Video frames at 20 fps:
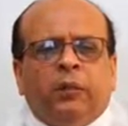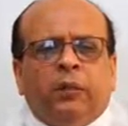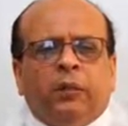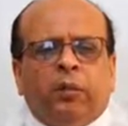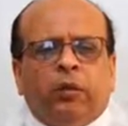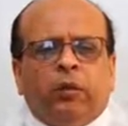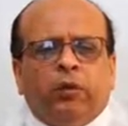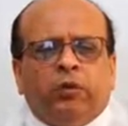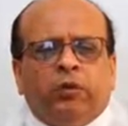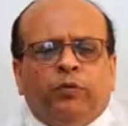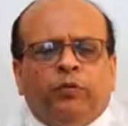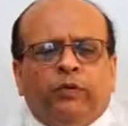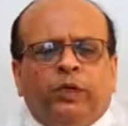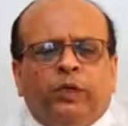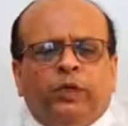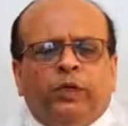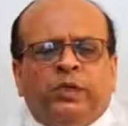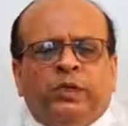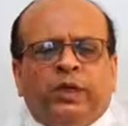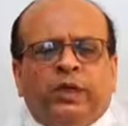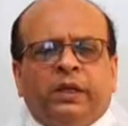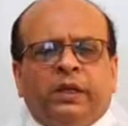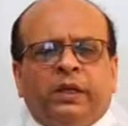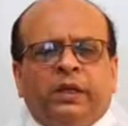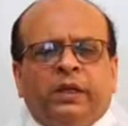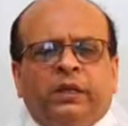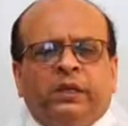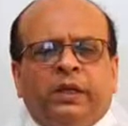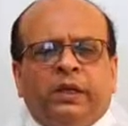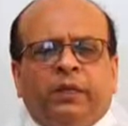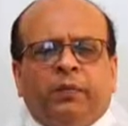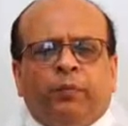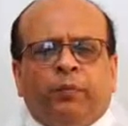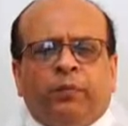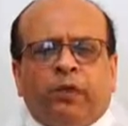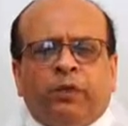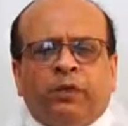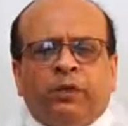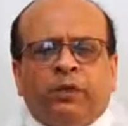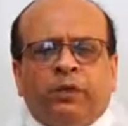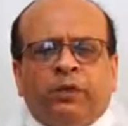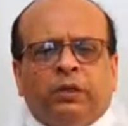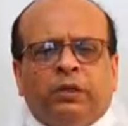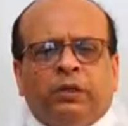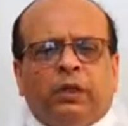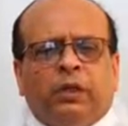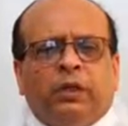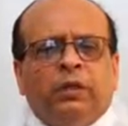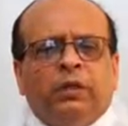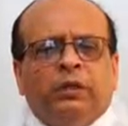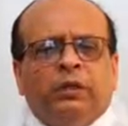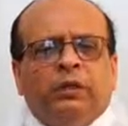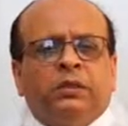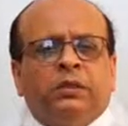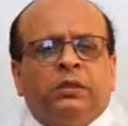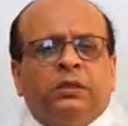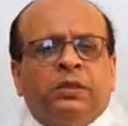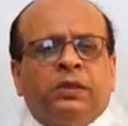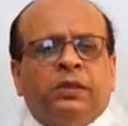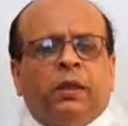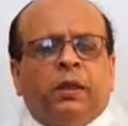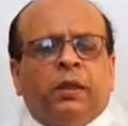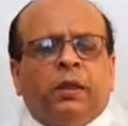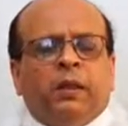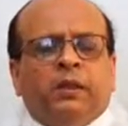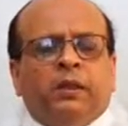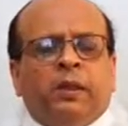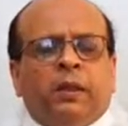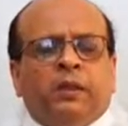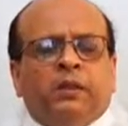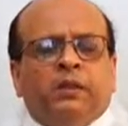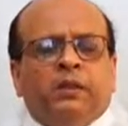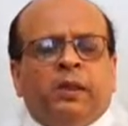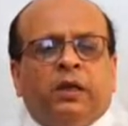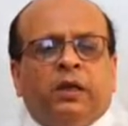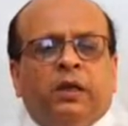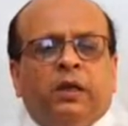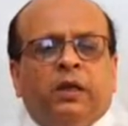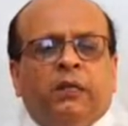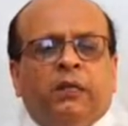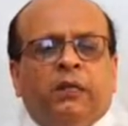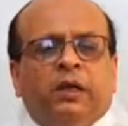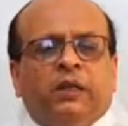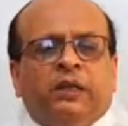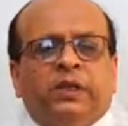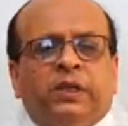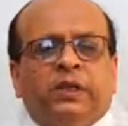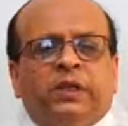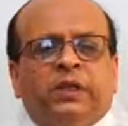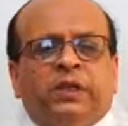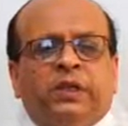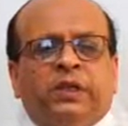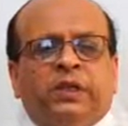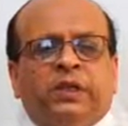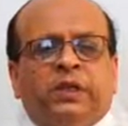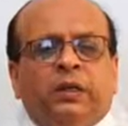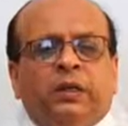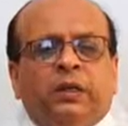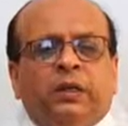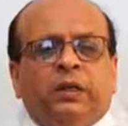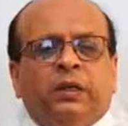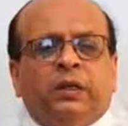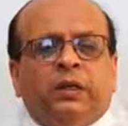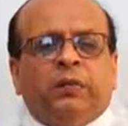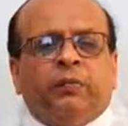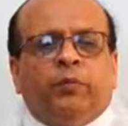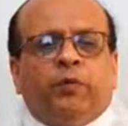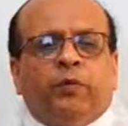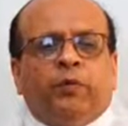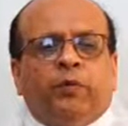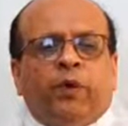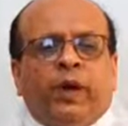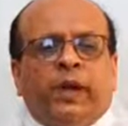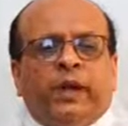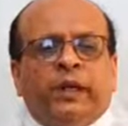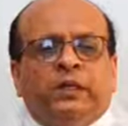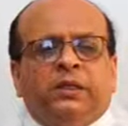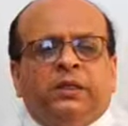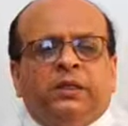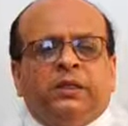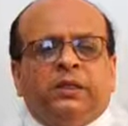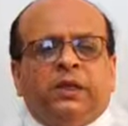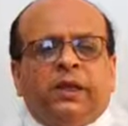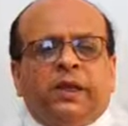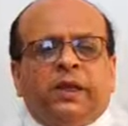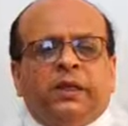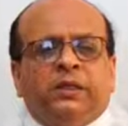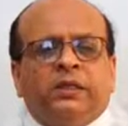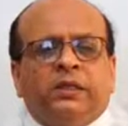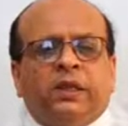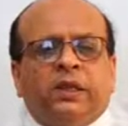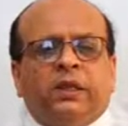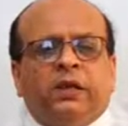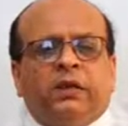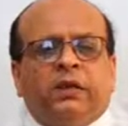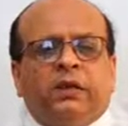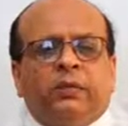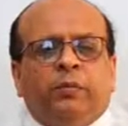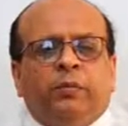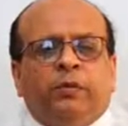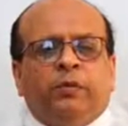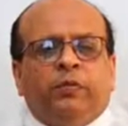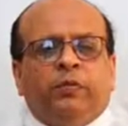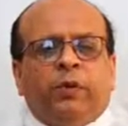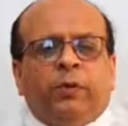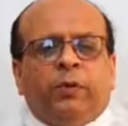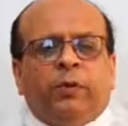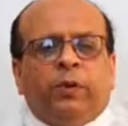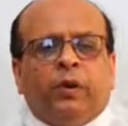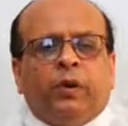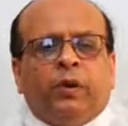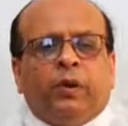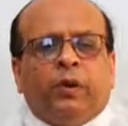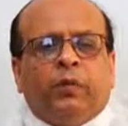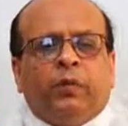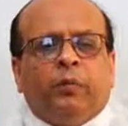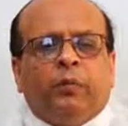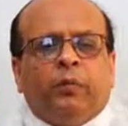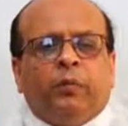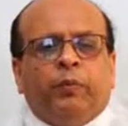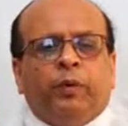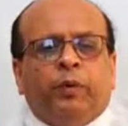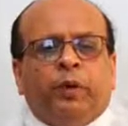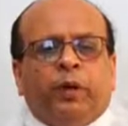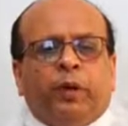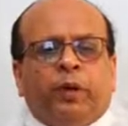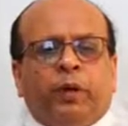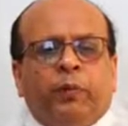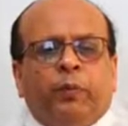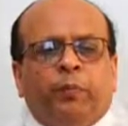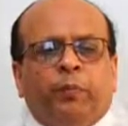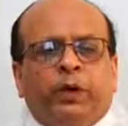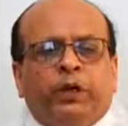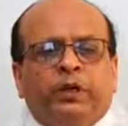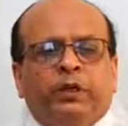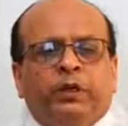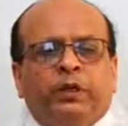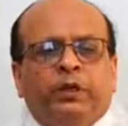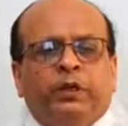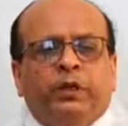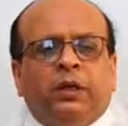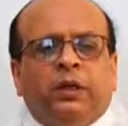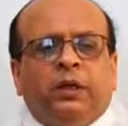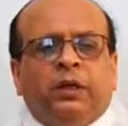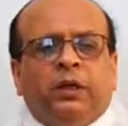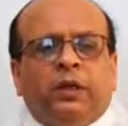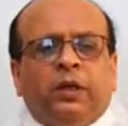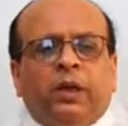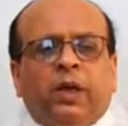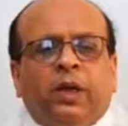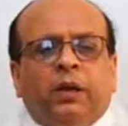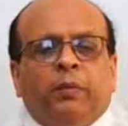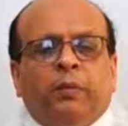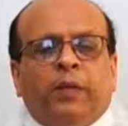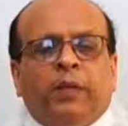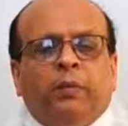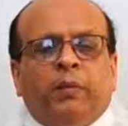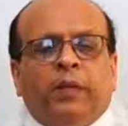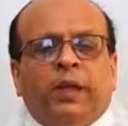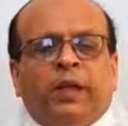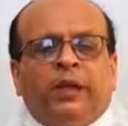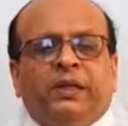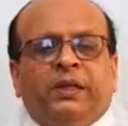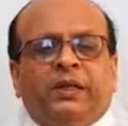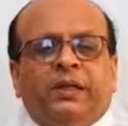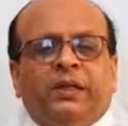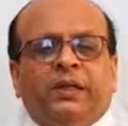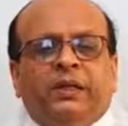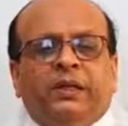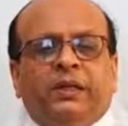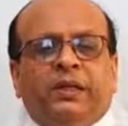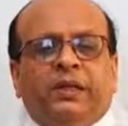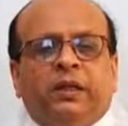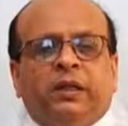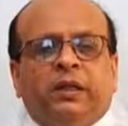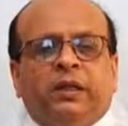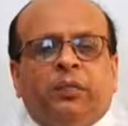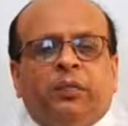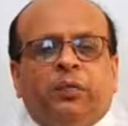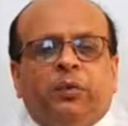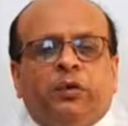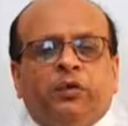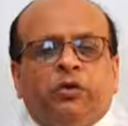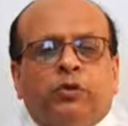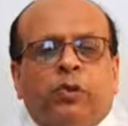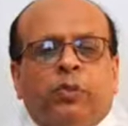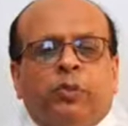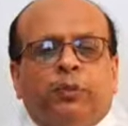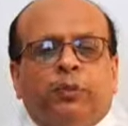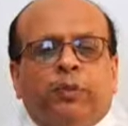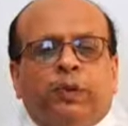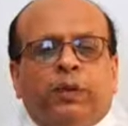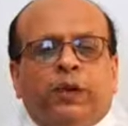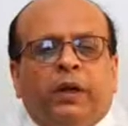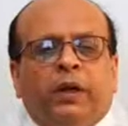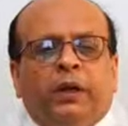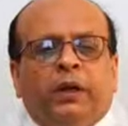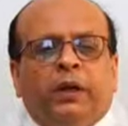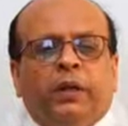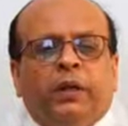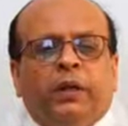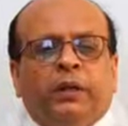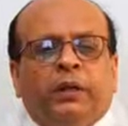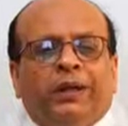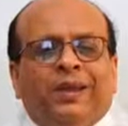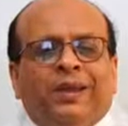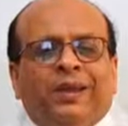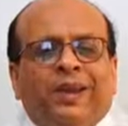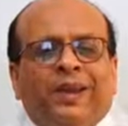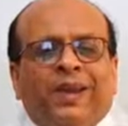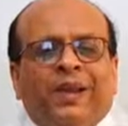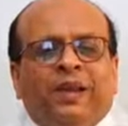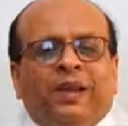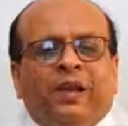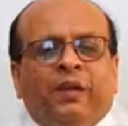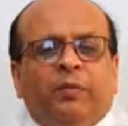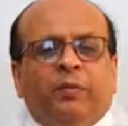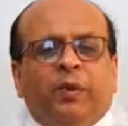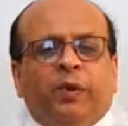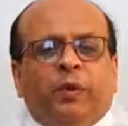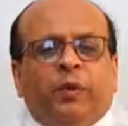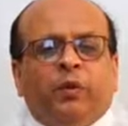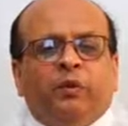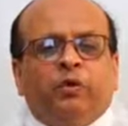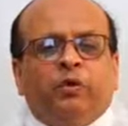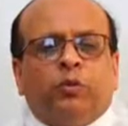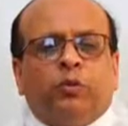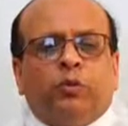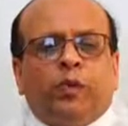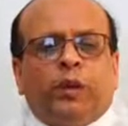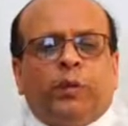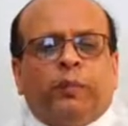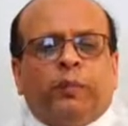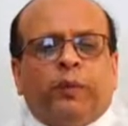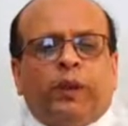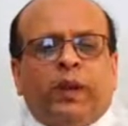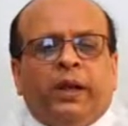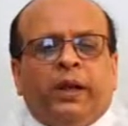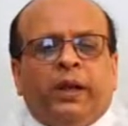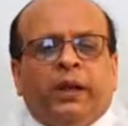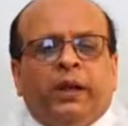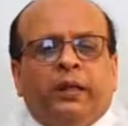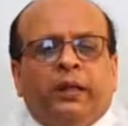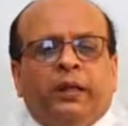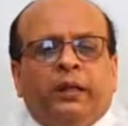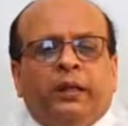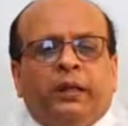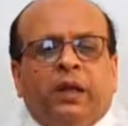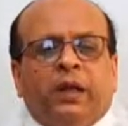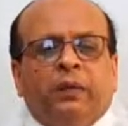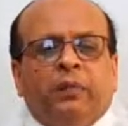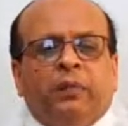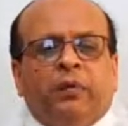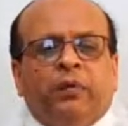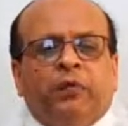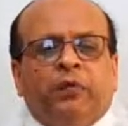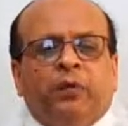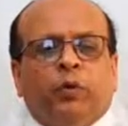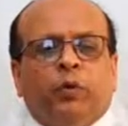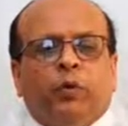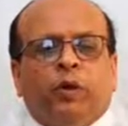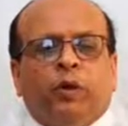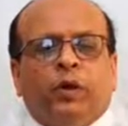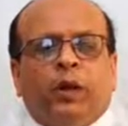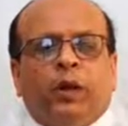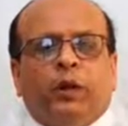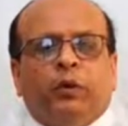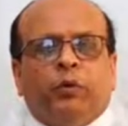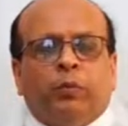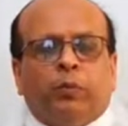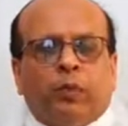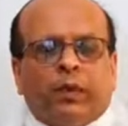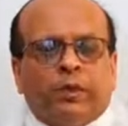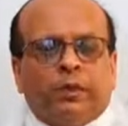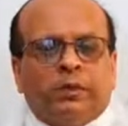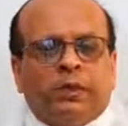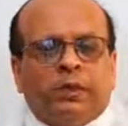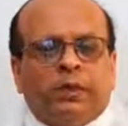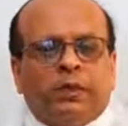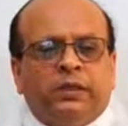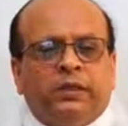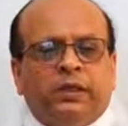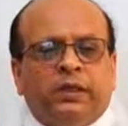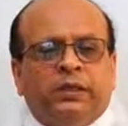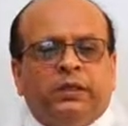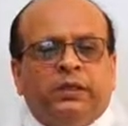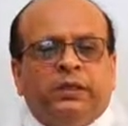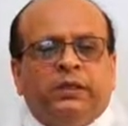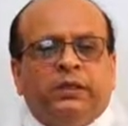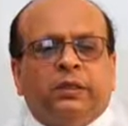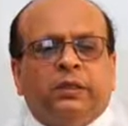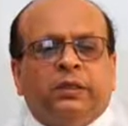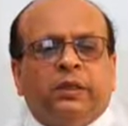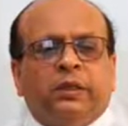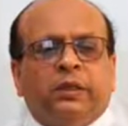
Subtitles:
Both of these techniques have pros and cons. The external fixation provides excellent tibiofemoral compression and may be adjusted in the post-op period, and it may also be applied at the time of total knee arthroplasty resection.